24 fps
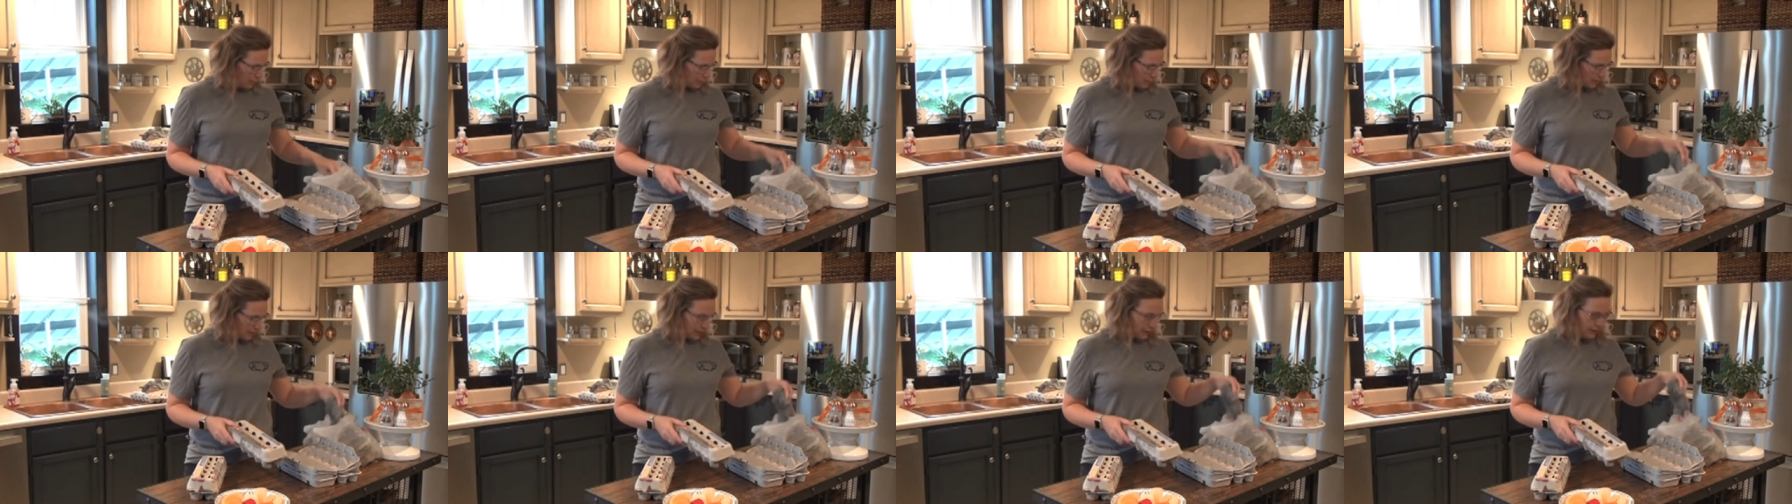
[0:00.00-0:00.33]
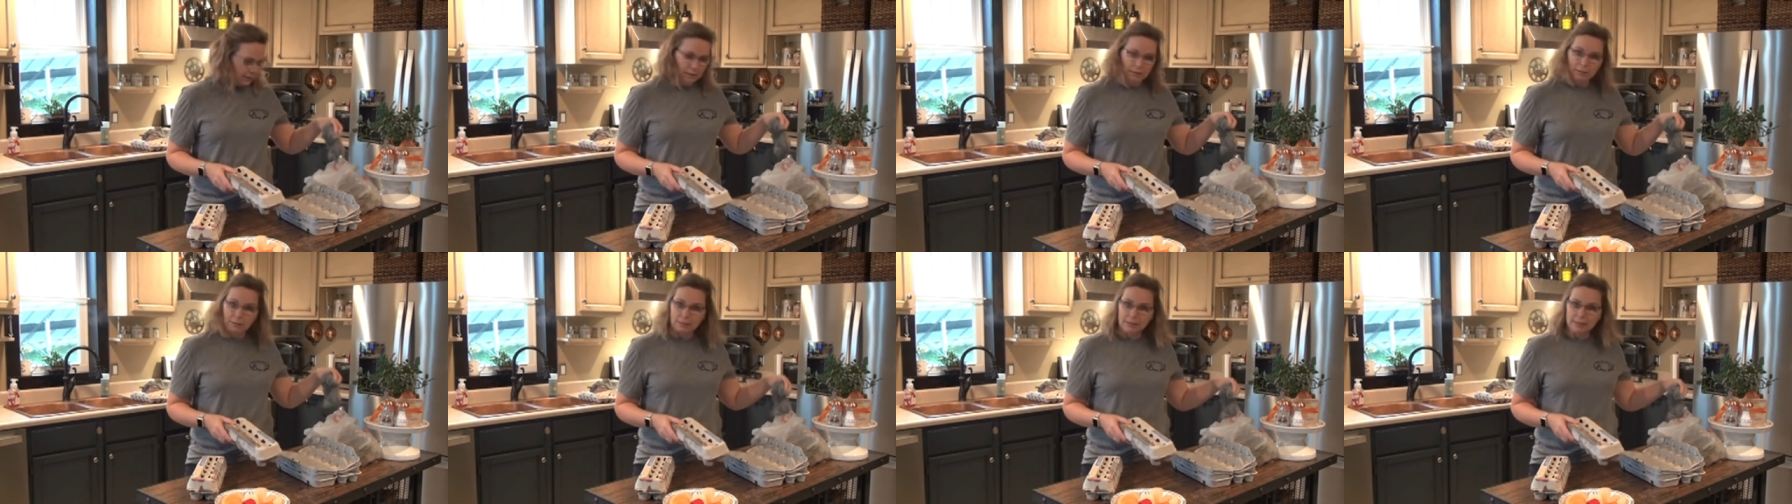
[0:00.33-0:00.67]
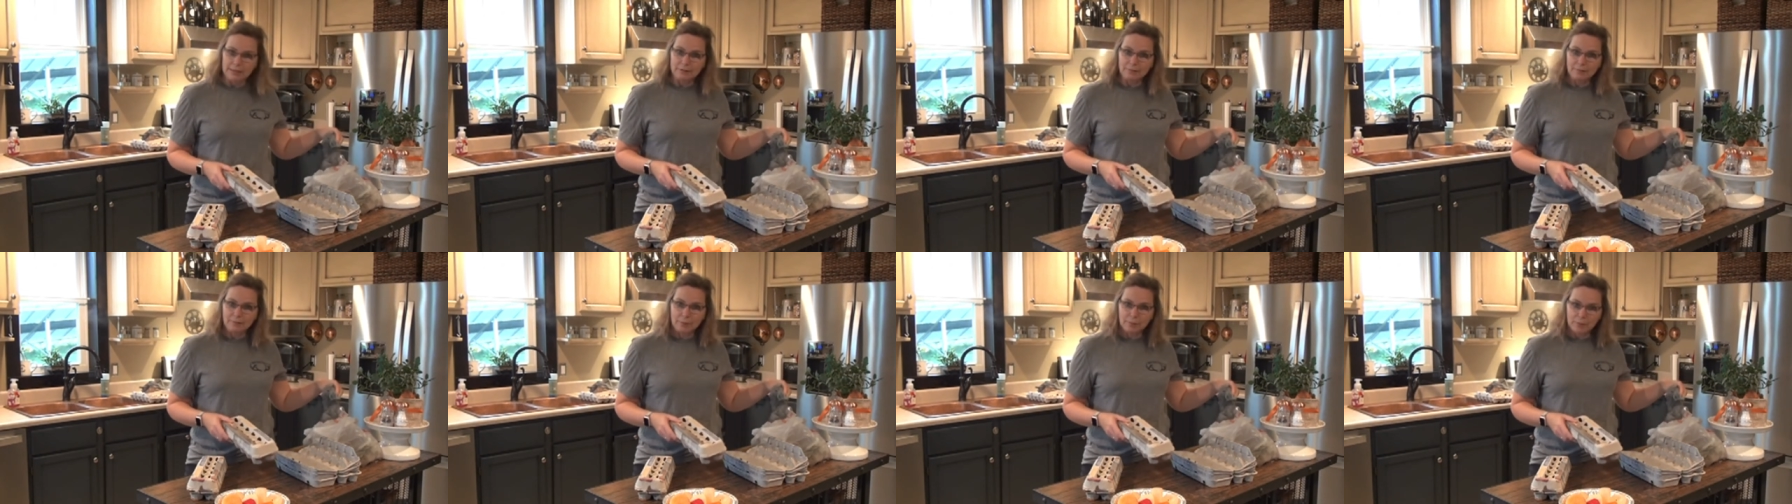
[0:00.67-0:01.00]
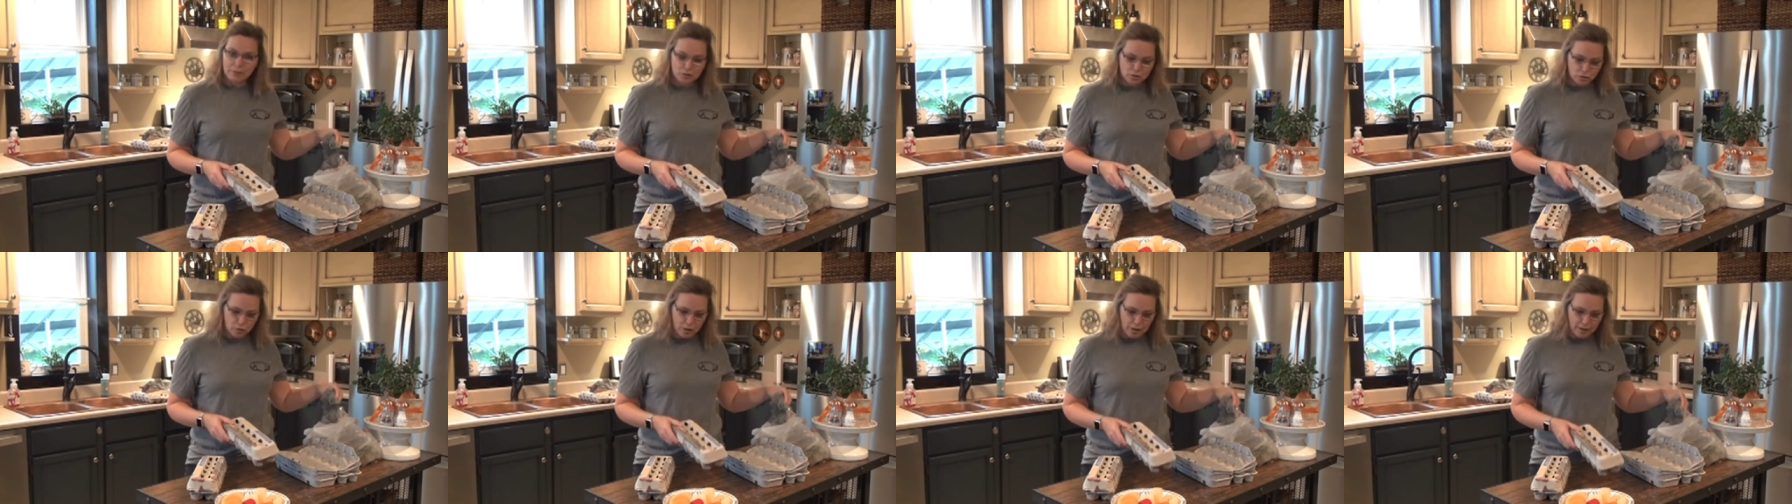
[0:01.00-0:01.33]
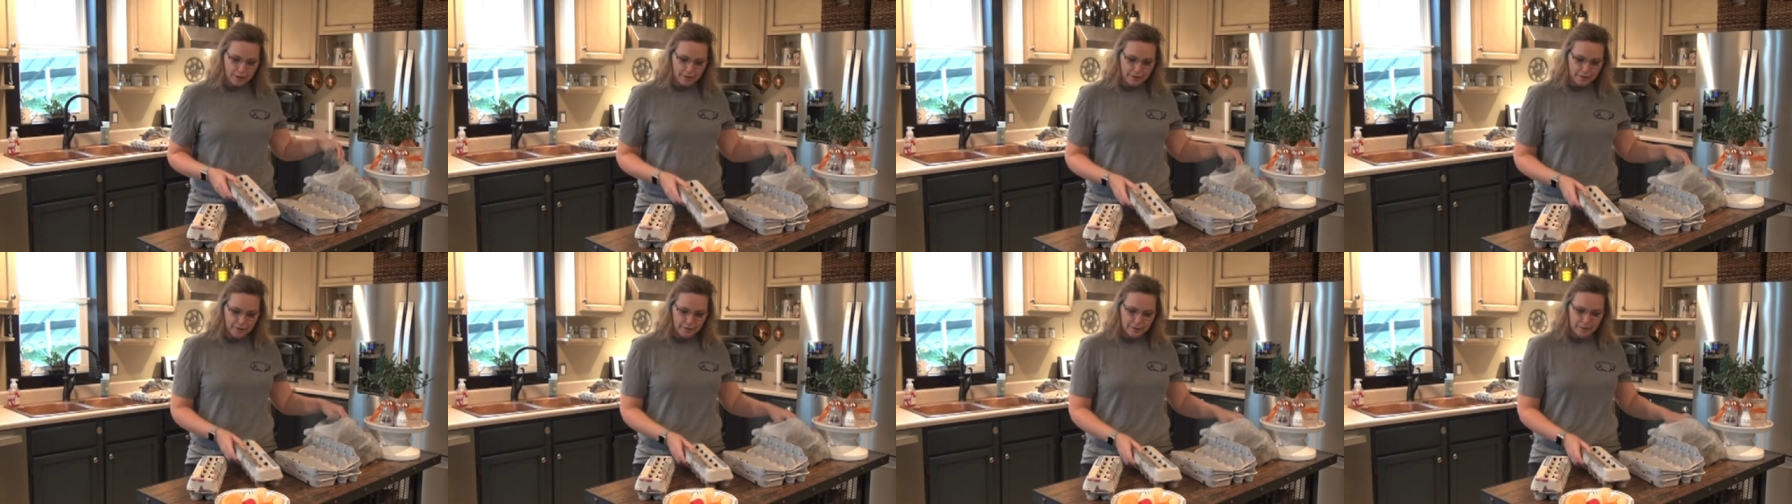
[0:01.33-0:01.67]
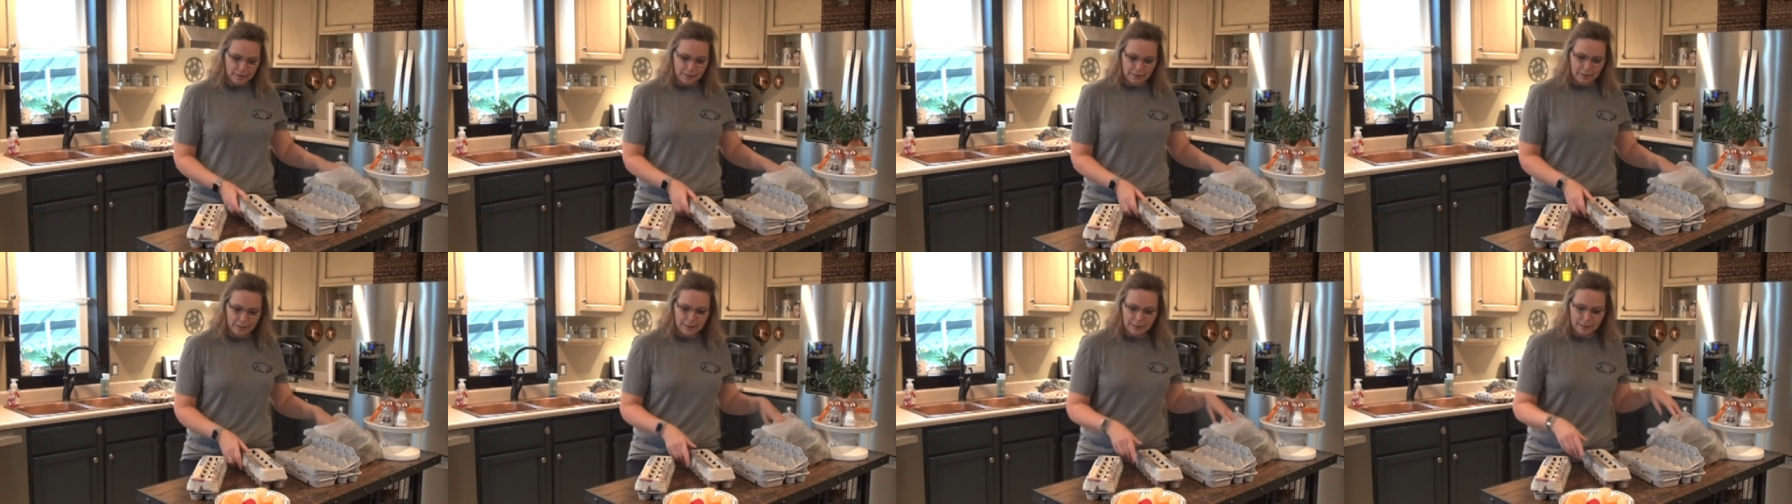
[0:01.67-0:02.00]
with lint from the dryer
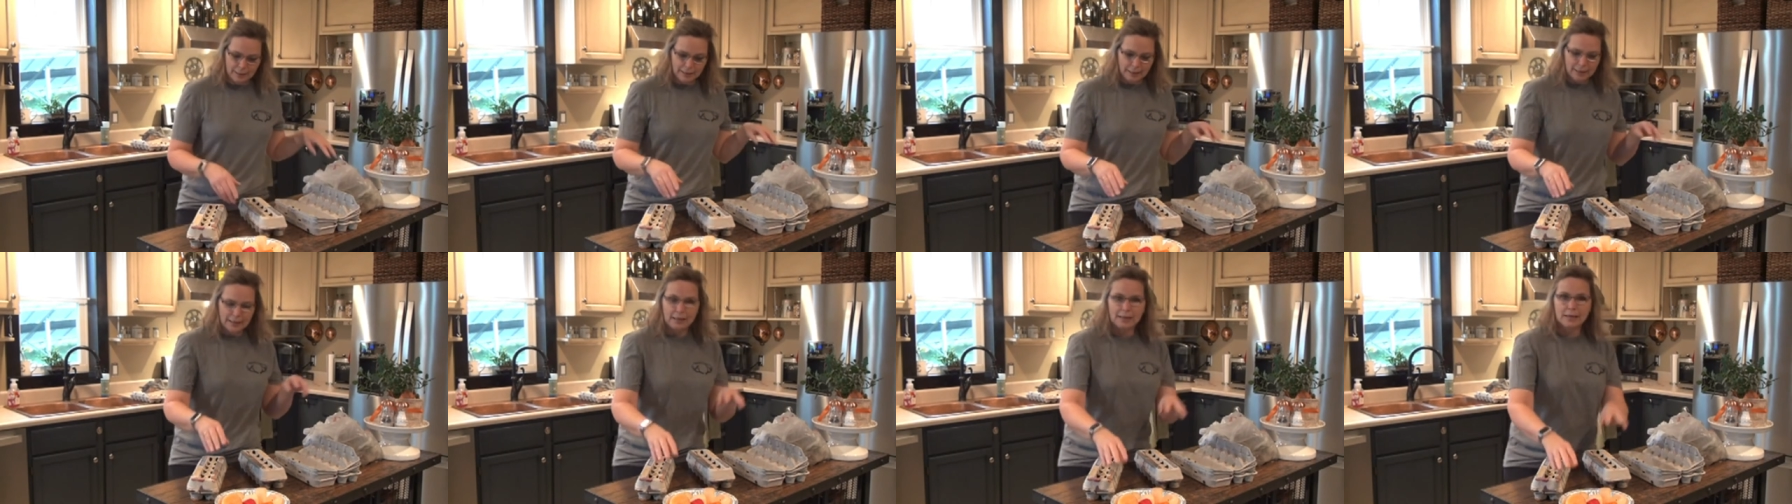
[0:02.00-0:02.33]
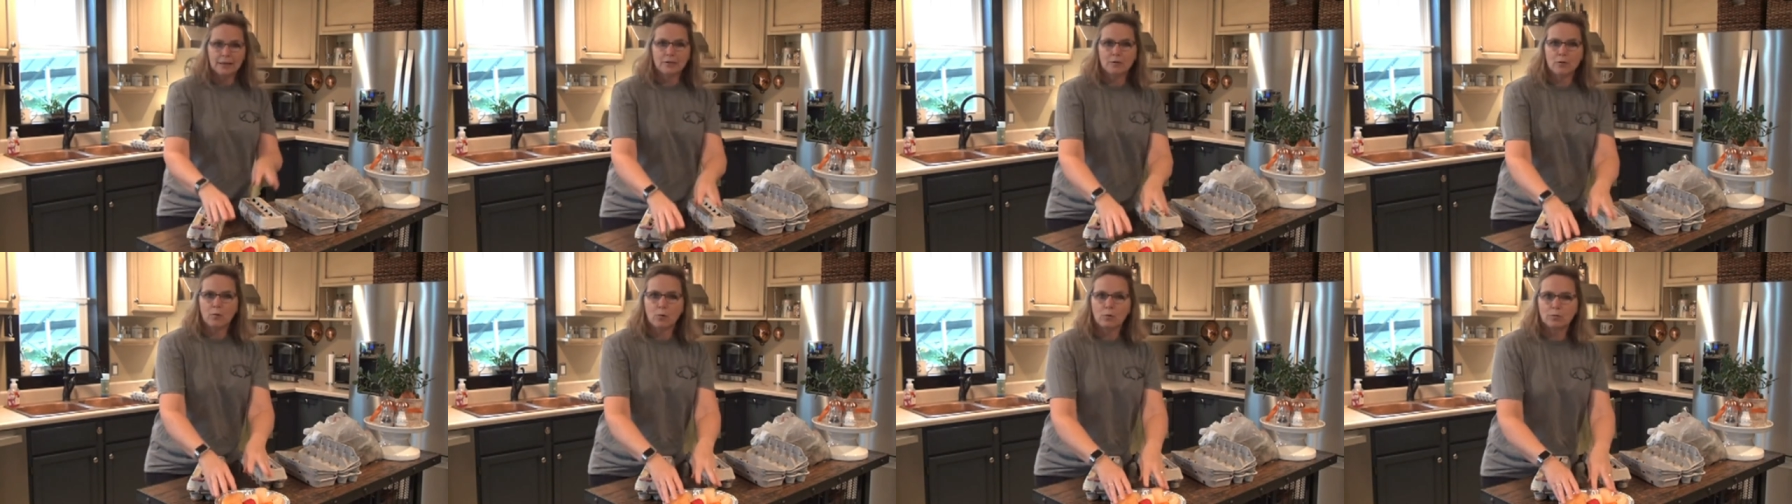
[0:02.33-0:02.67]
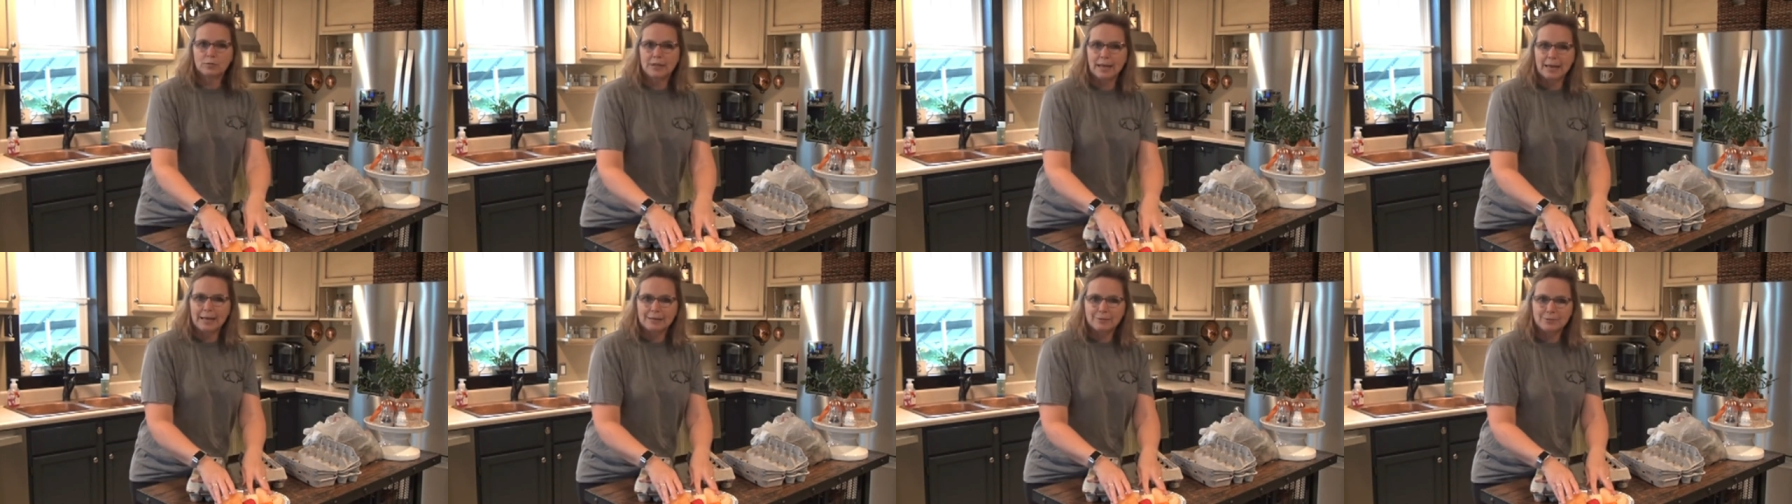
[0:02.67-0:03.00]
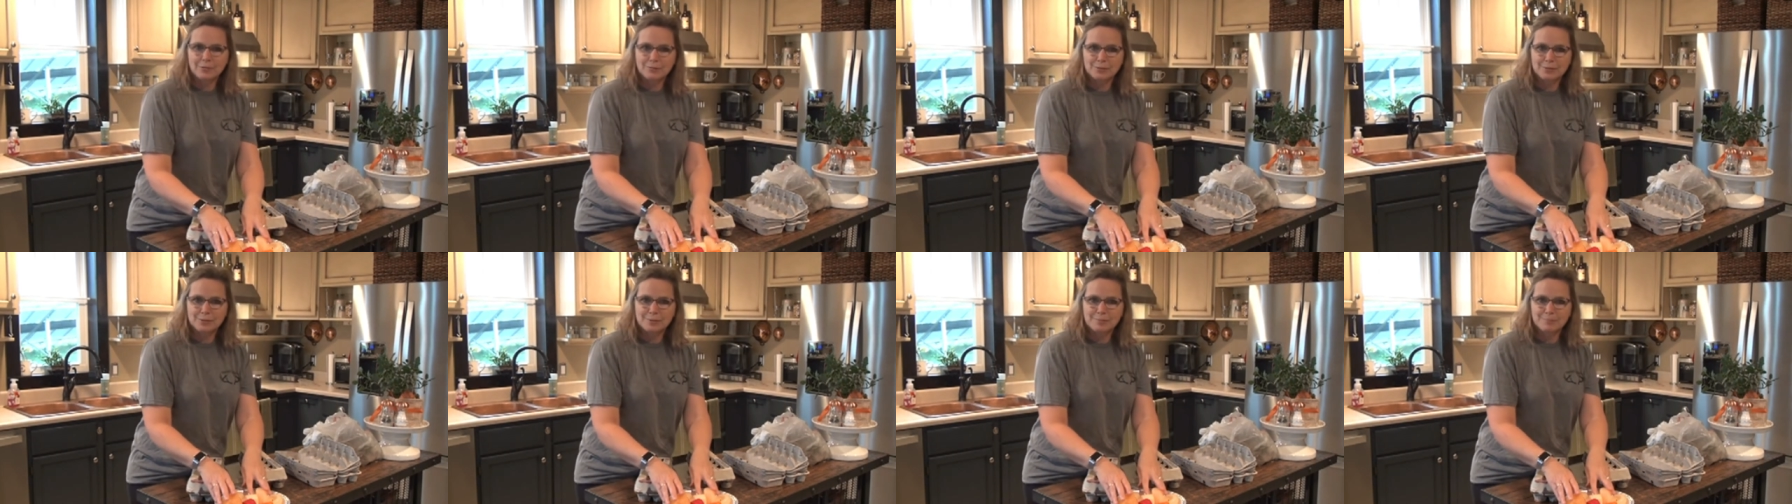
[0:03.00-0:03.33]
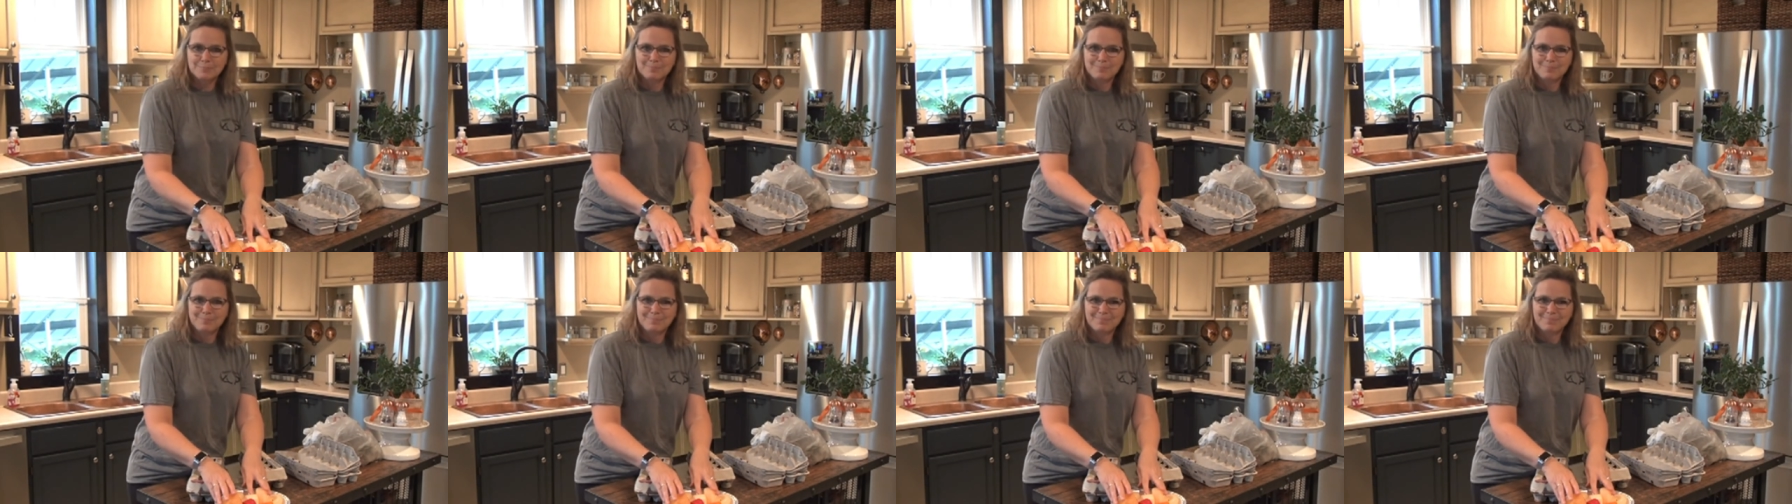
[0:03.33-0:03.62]
and old candles.